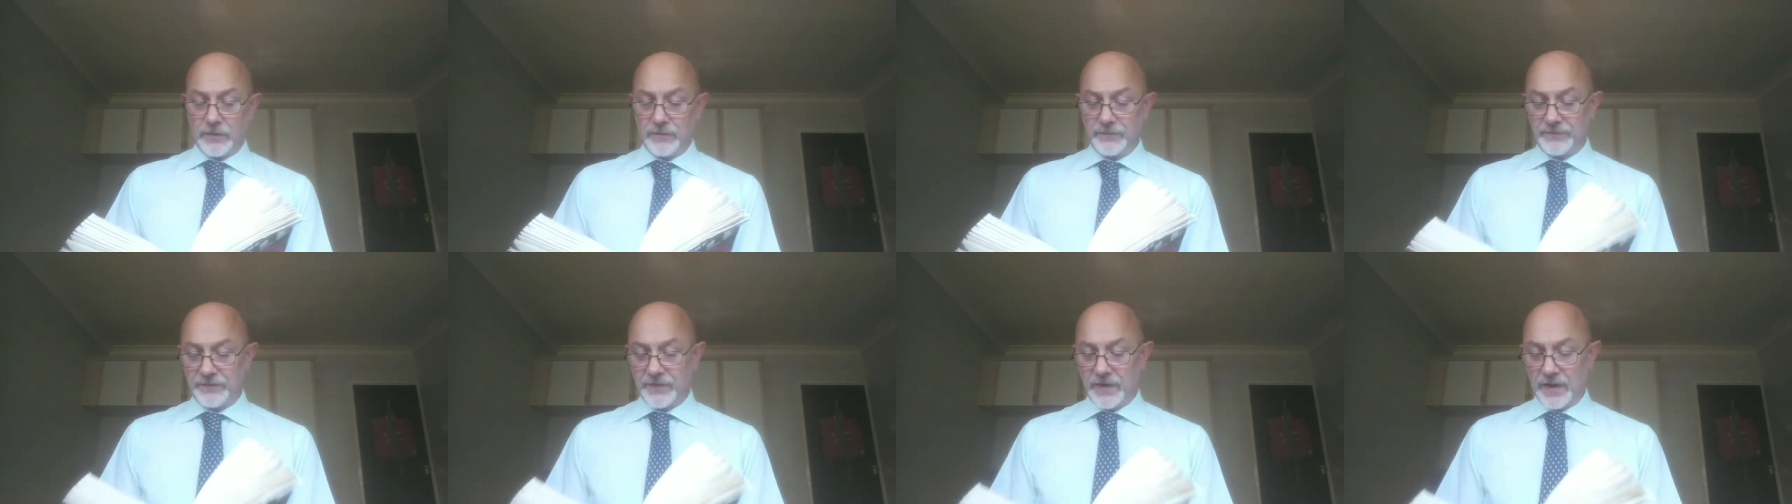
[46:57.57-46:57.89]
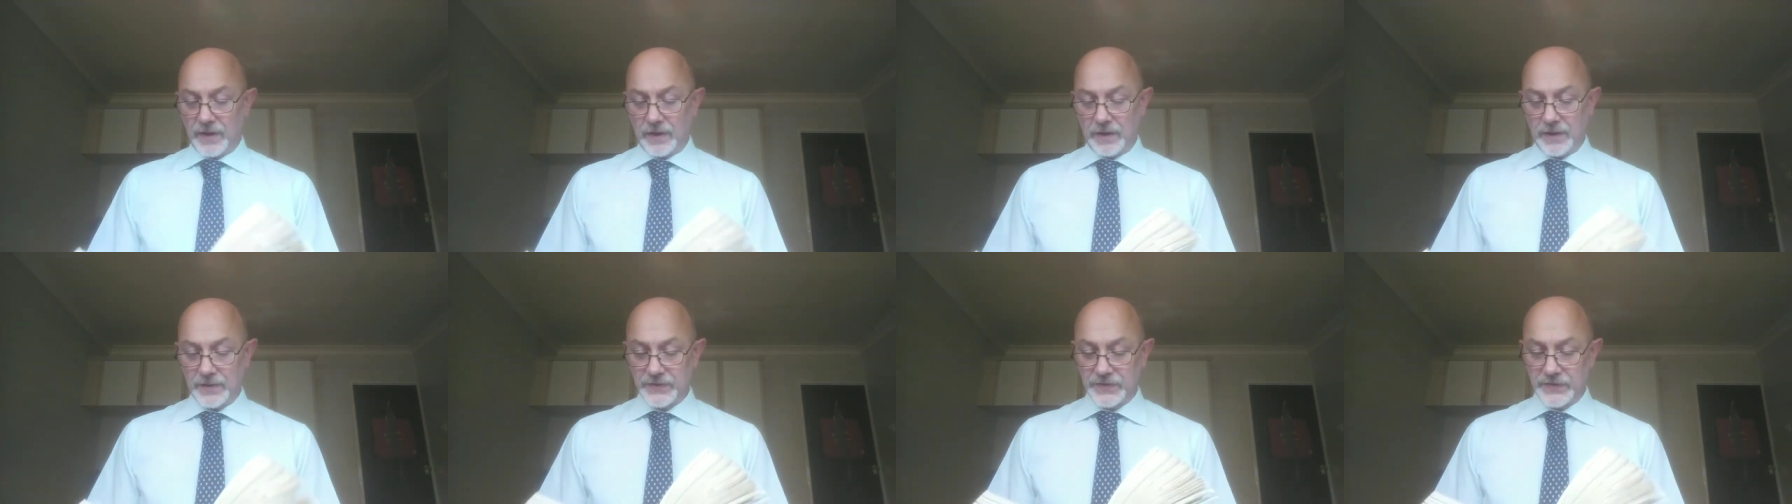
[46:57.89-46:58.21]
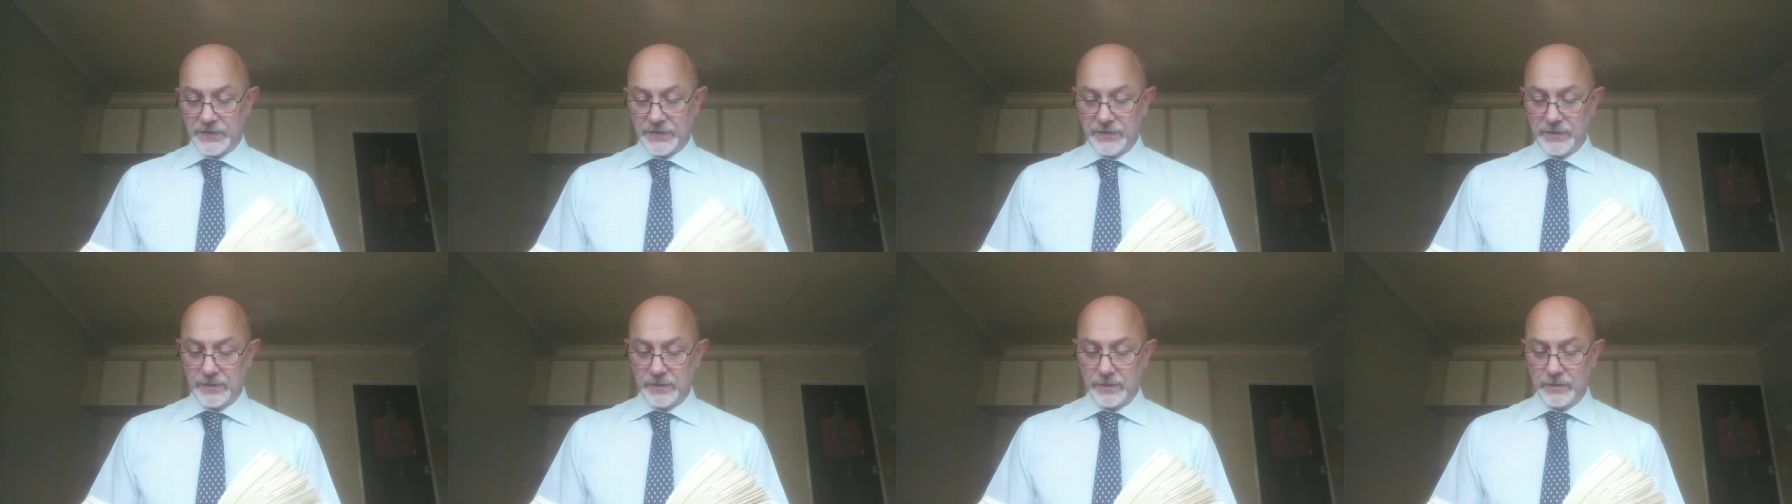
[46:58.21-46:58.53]
on
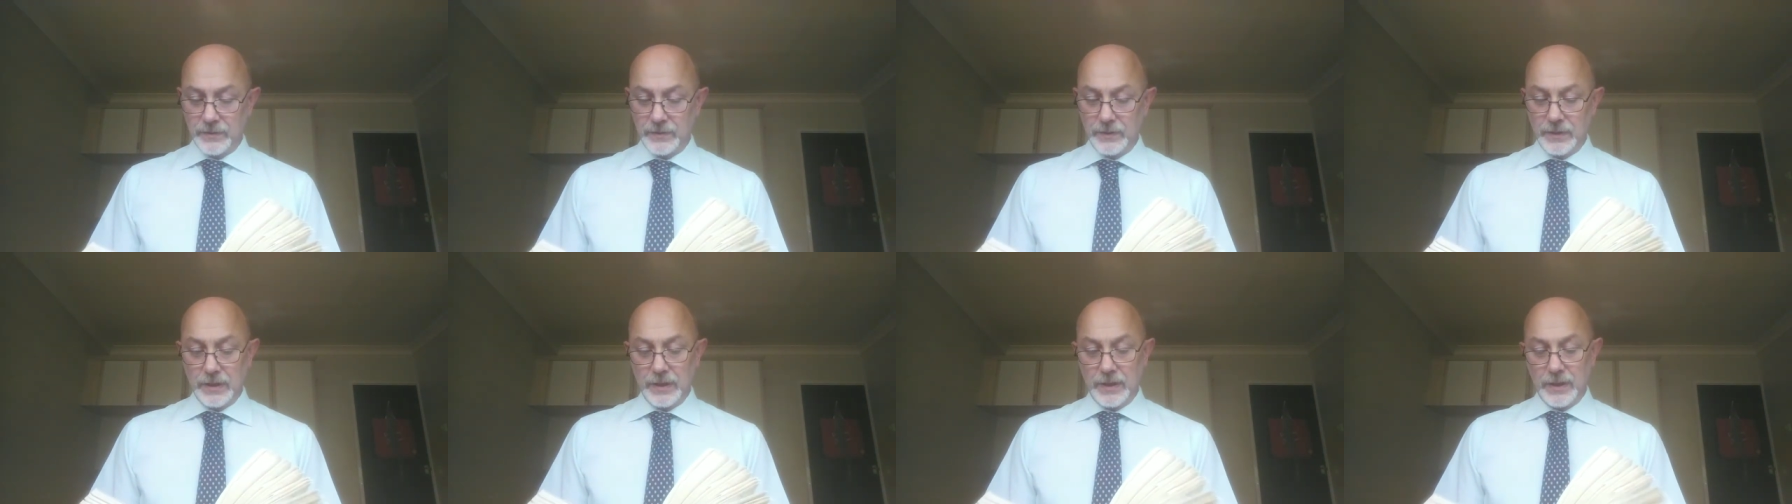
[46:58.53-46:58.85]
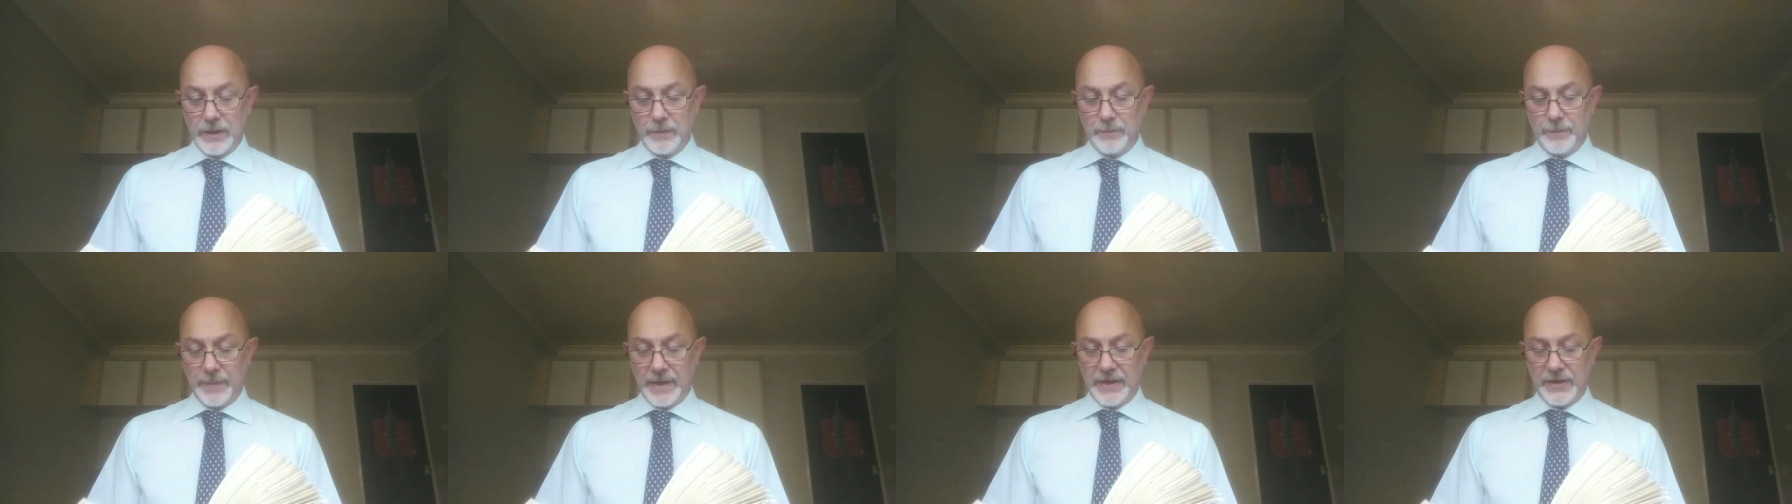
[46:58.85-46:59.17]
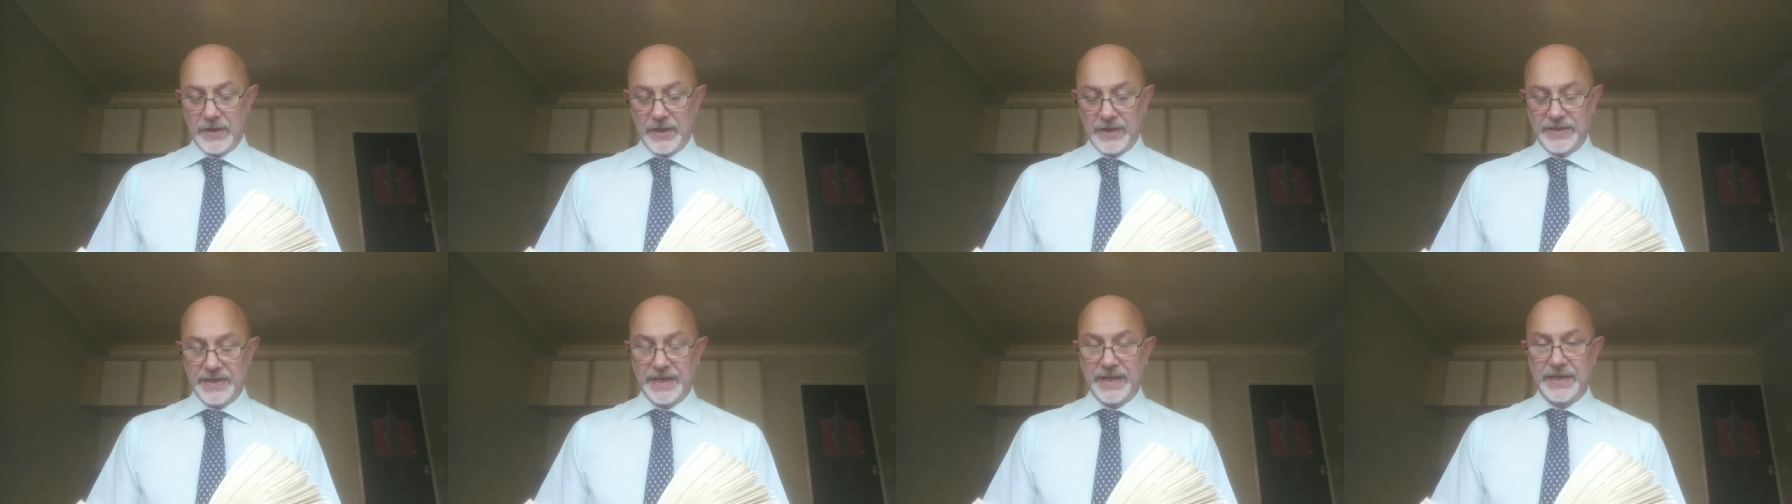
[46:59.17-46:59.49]
fast.
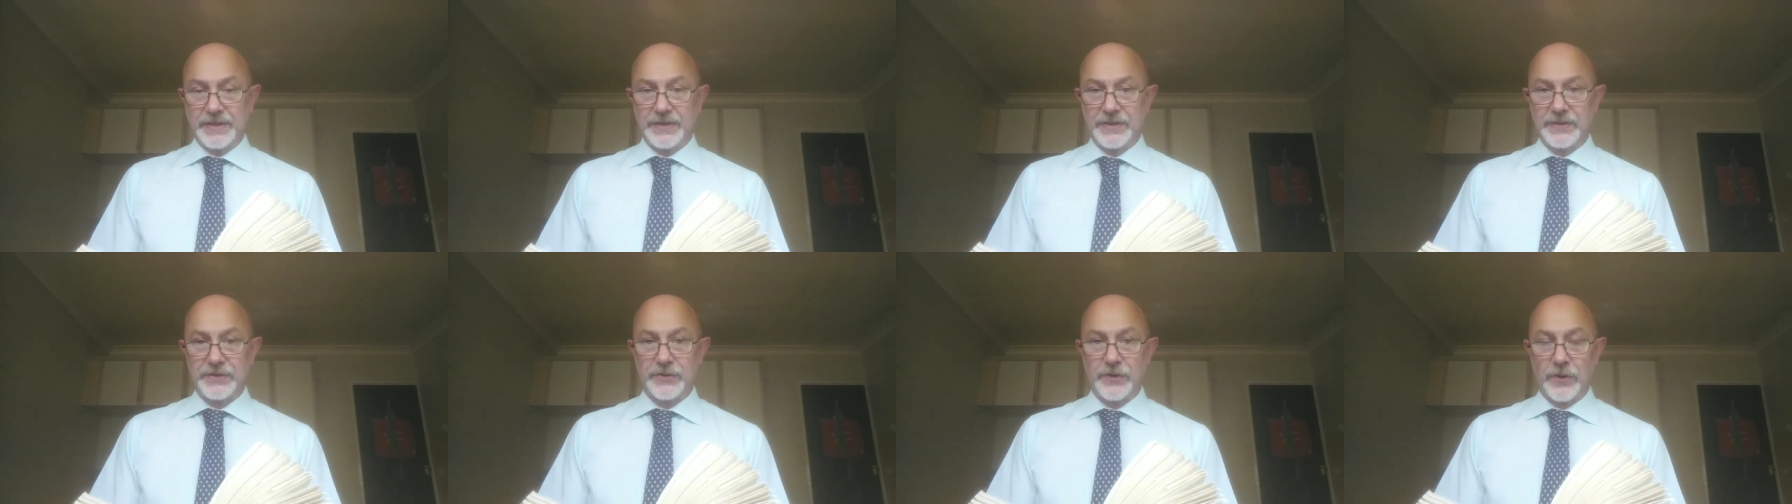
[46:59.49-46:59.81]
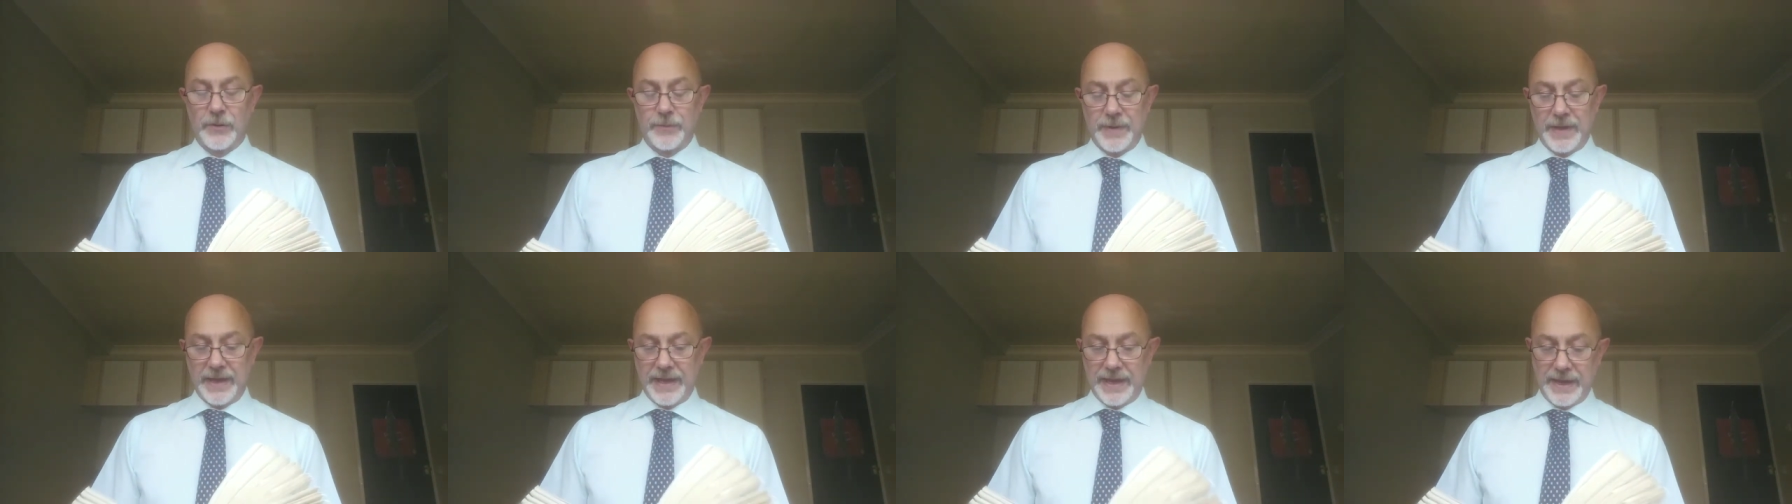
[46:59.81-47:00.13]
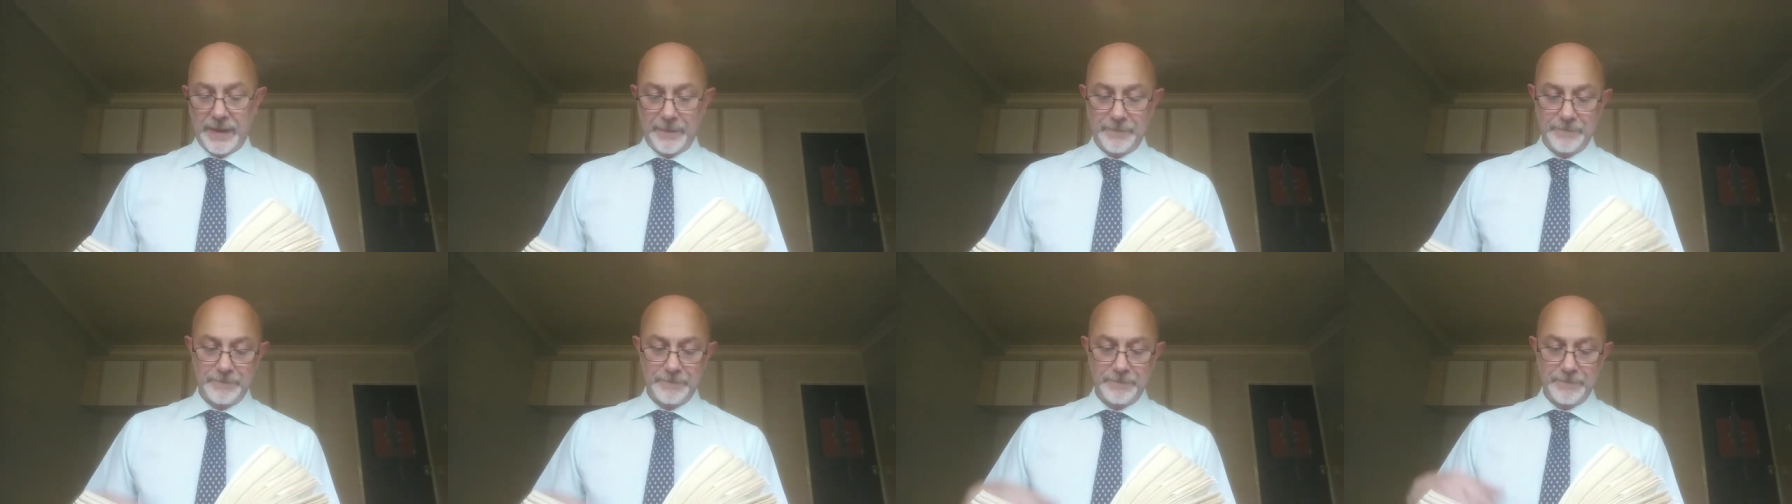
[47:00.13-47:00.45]
Bad idea to stop
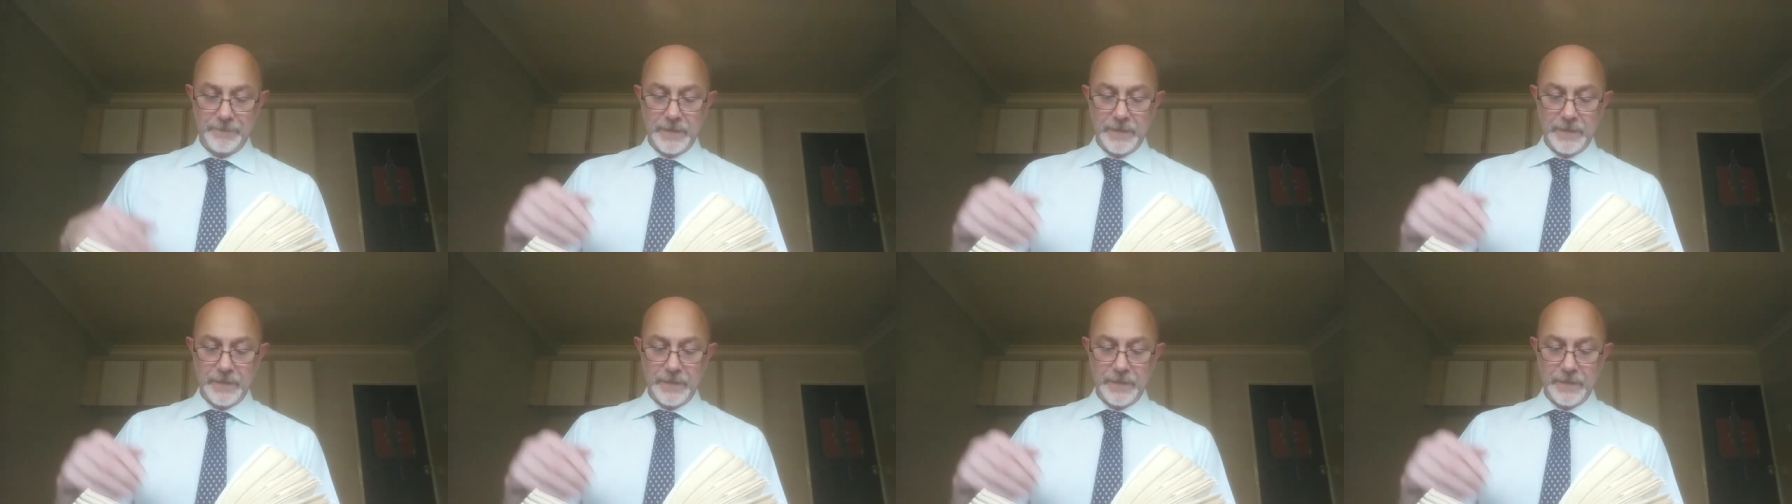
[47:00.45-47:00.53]
here.